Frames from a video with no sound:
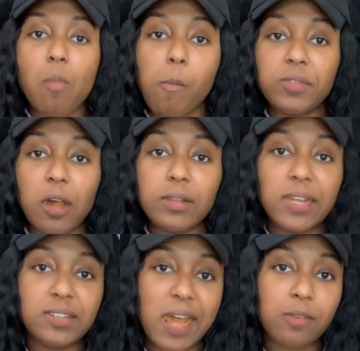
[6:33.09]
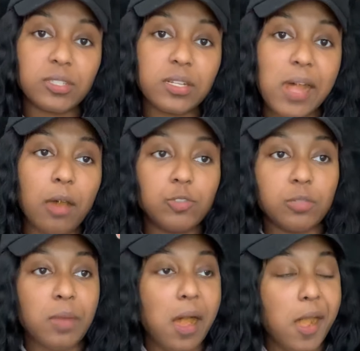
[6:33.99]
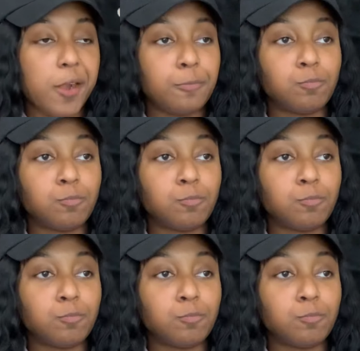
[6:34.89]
Don't let doubts cloud your mind.